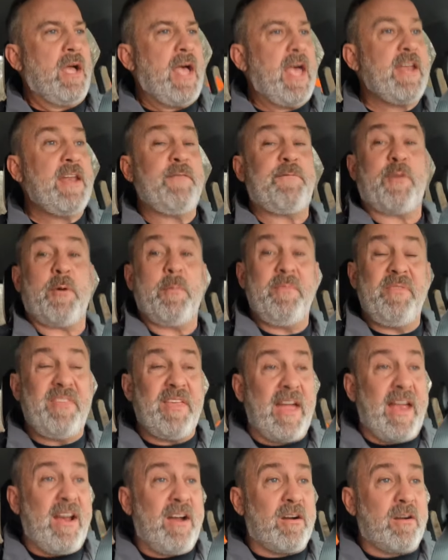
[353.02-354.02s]
And then from
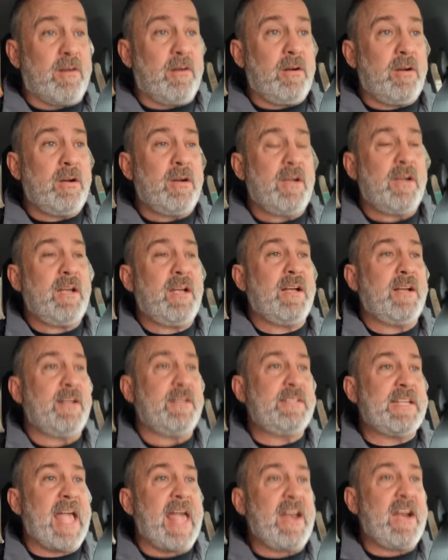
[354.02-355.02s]
there,
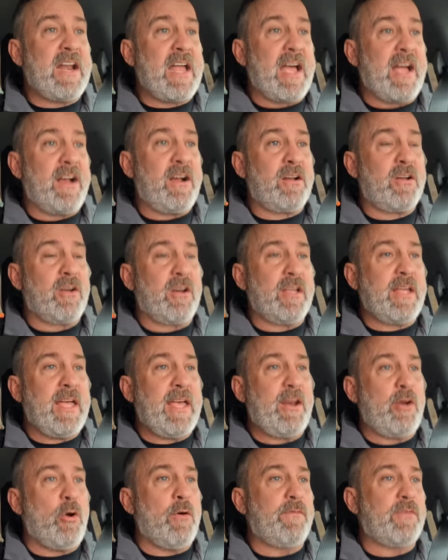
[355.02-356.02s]
Dan and I are going to
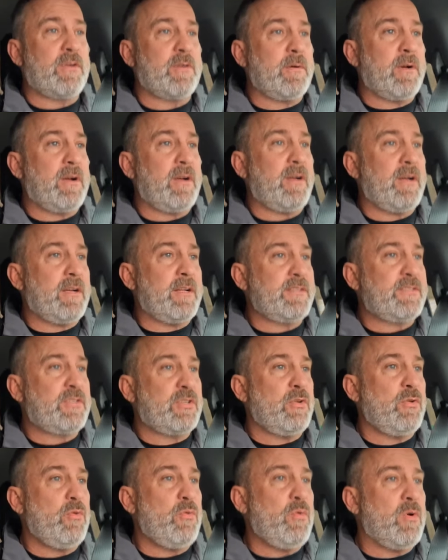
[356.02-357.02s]
head over
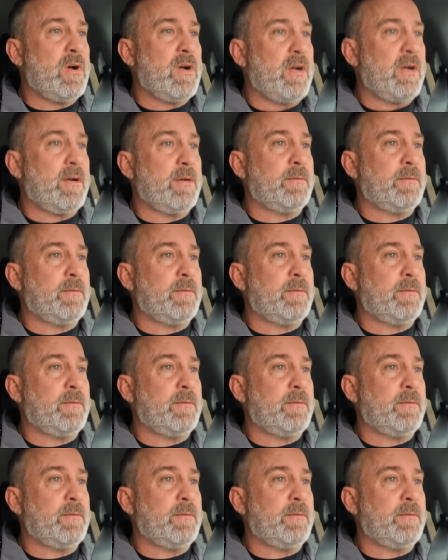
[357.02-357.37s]
to